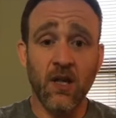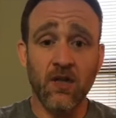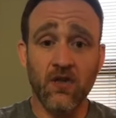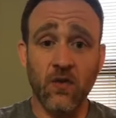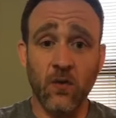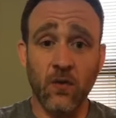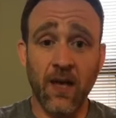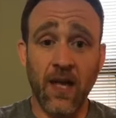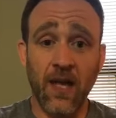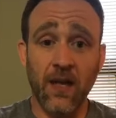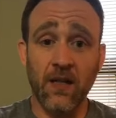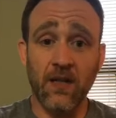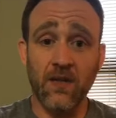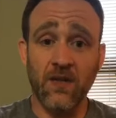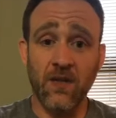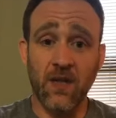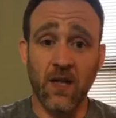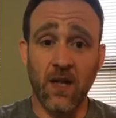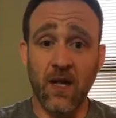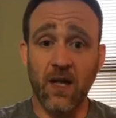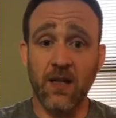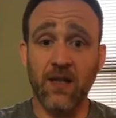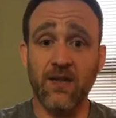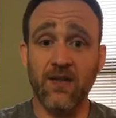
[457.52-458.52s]
So that is
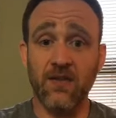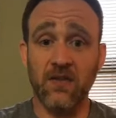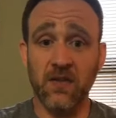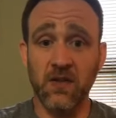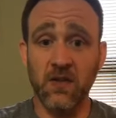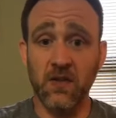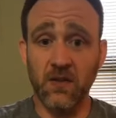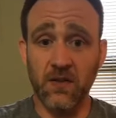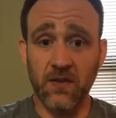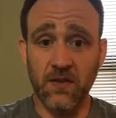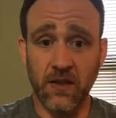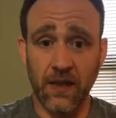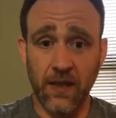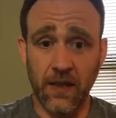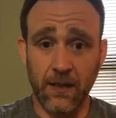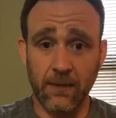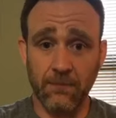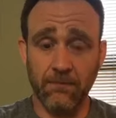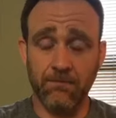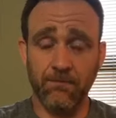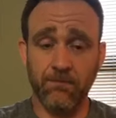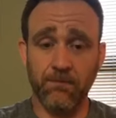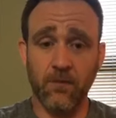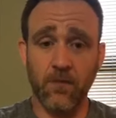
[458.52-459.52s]
not the skill set
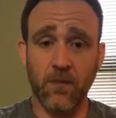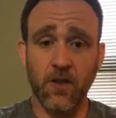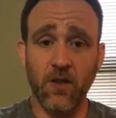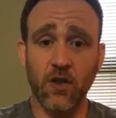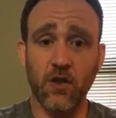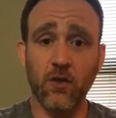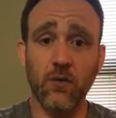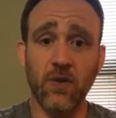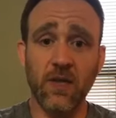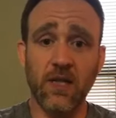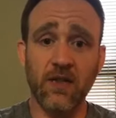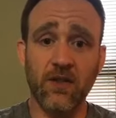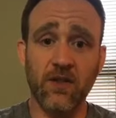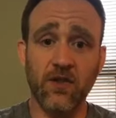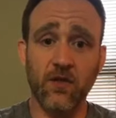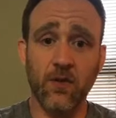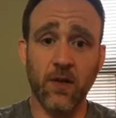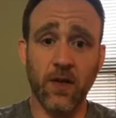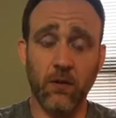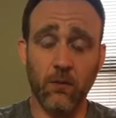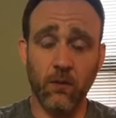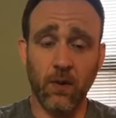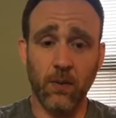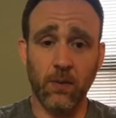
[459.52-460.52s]
you need to
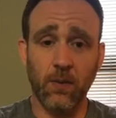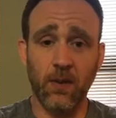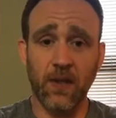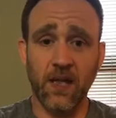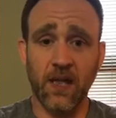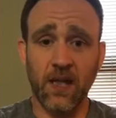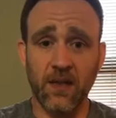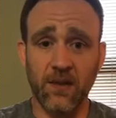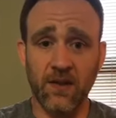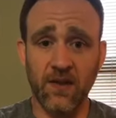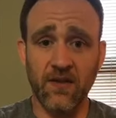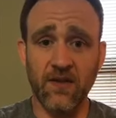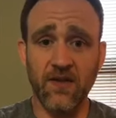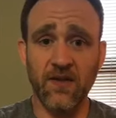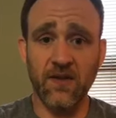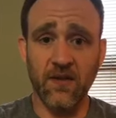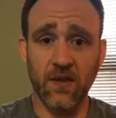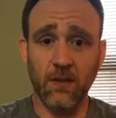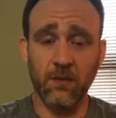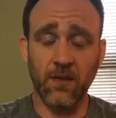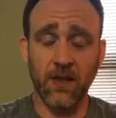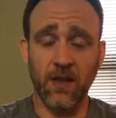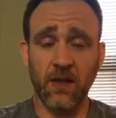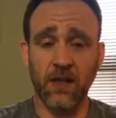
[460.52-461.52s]
try and replicate. This is
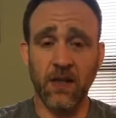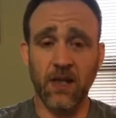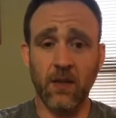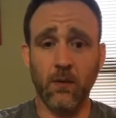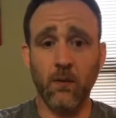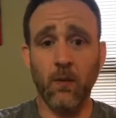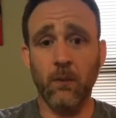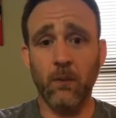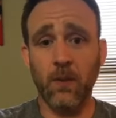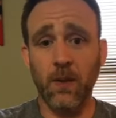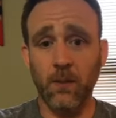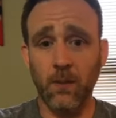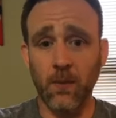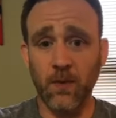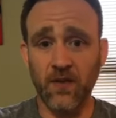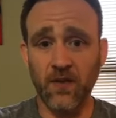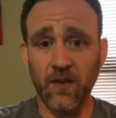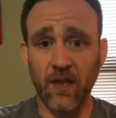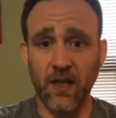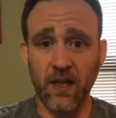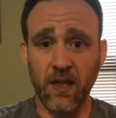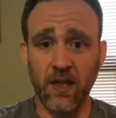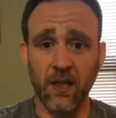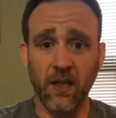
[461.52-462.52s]
something like when people
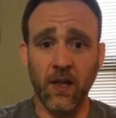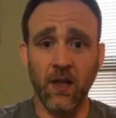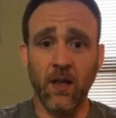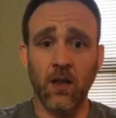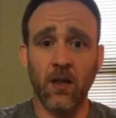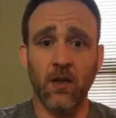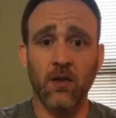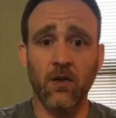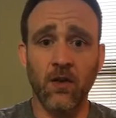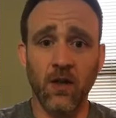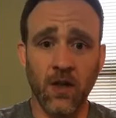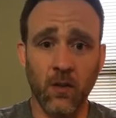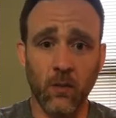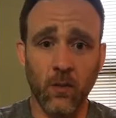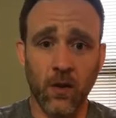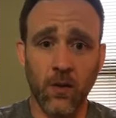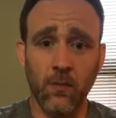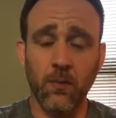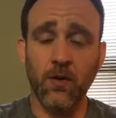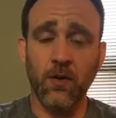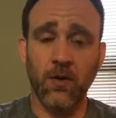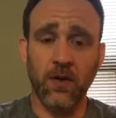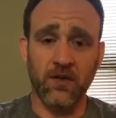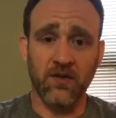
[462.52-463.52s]
say, look, I want
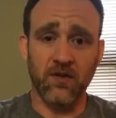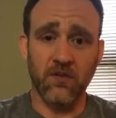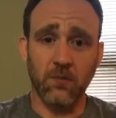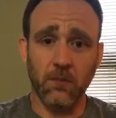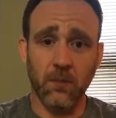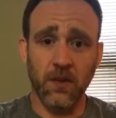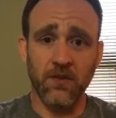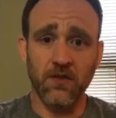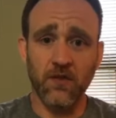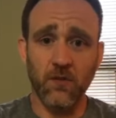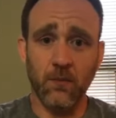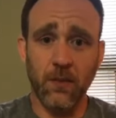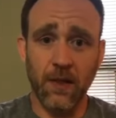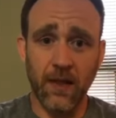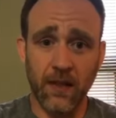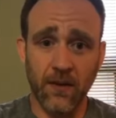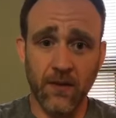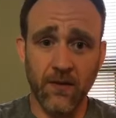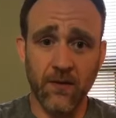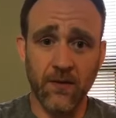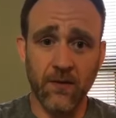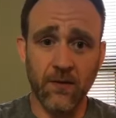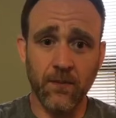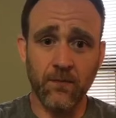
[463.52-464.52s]
to put on some muscle
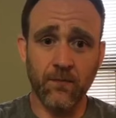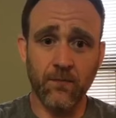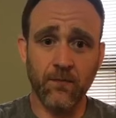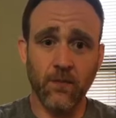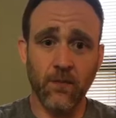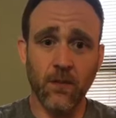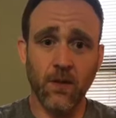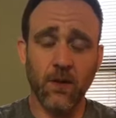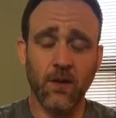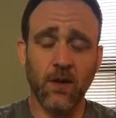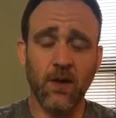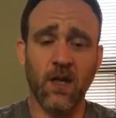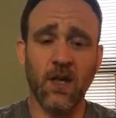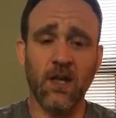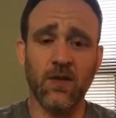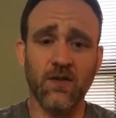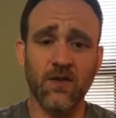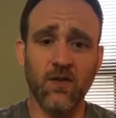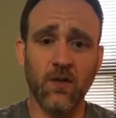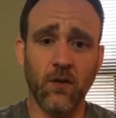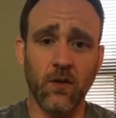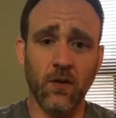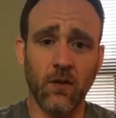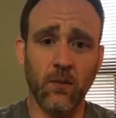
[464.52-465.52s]
mass, and
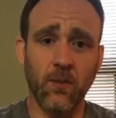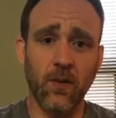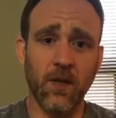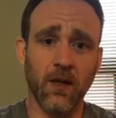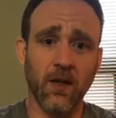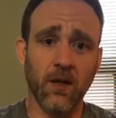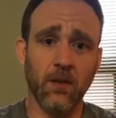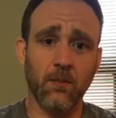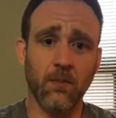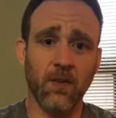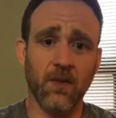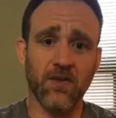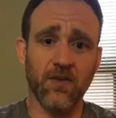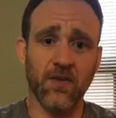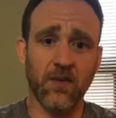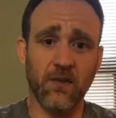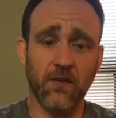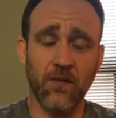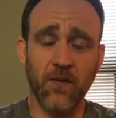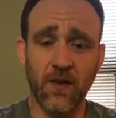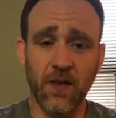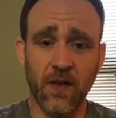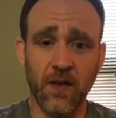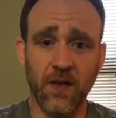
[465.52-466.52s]
so they'll pick up Muscle
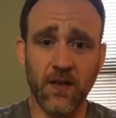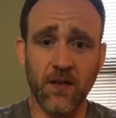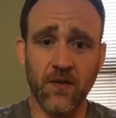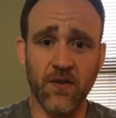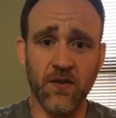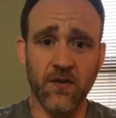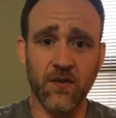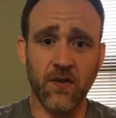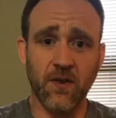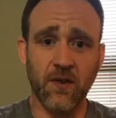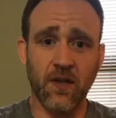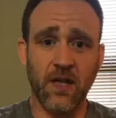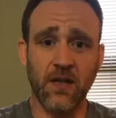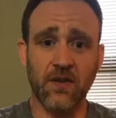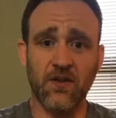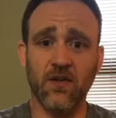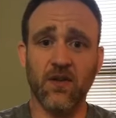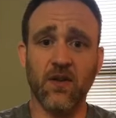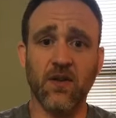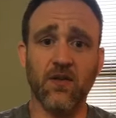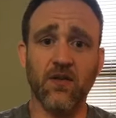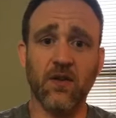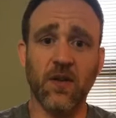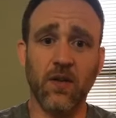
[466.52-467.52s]
and Fitness and
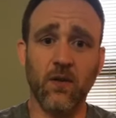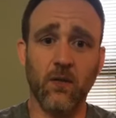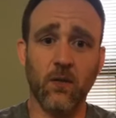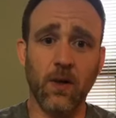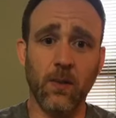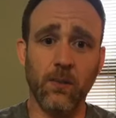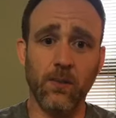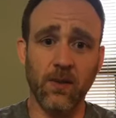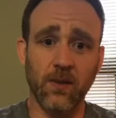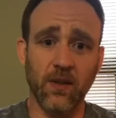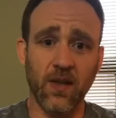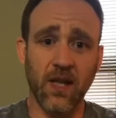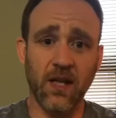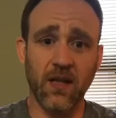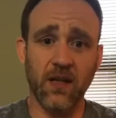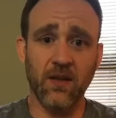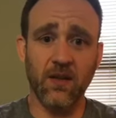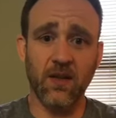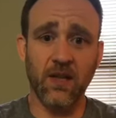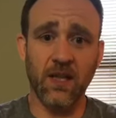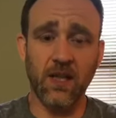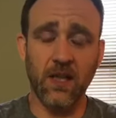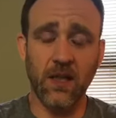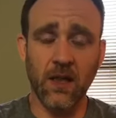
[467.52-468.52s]
start trying to
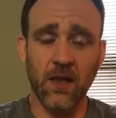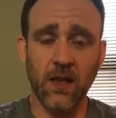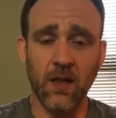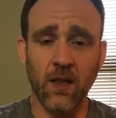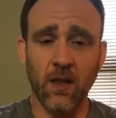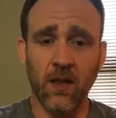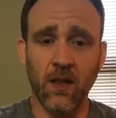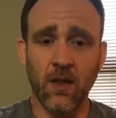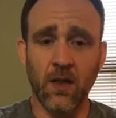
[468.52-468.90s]
replicate the